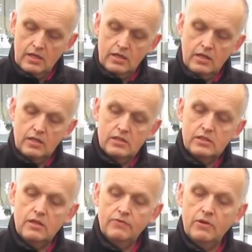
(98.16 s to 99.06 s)
Now you can
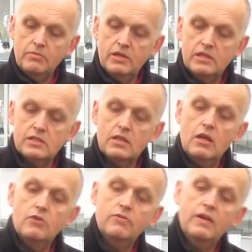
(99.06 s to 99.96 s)
see from this
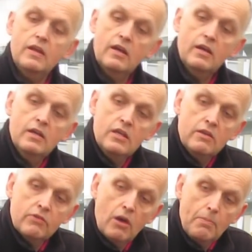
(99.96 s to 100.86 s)
clove here,
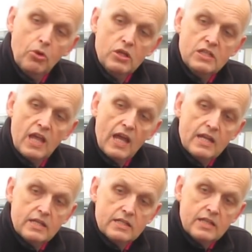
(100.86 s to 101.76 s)
you've got a pointy
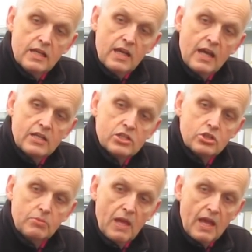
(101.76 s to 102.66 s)
end and a
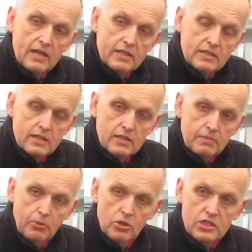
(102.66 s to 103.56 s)
stubby end.
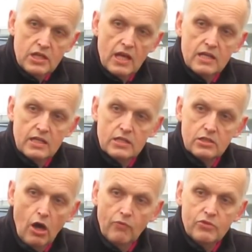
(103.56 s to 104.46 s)
The pointy end is
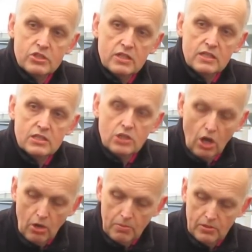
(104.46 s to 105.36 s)
obviously the
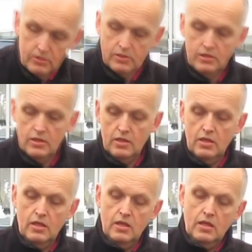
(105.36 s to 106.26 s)
top,
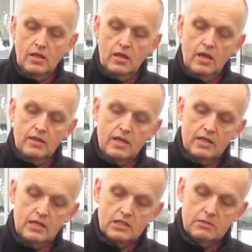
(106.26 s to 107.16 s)
and
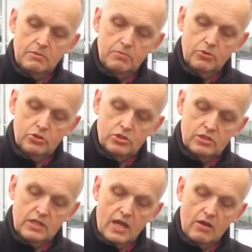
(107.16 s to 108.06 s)
that needs to be pushed
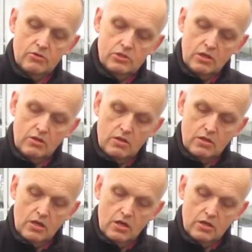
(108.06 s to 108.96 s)
down so you
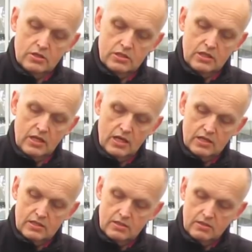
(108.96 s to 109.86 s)
can't see
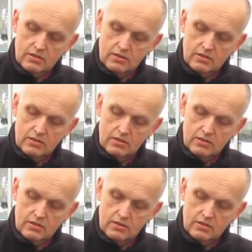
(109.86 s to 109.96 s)
it.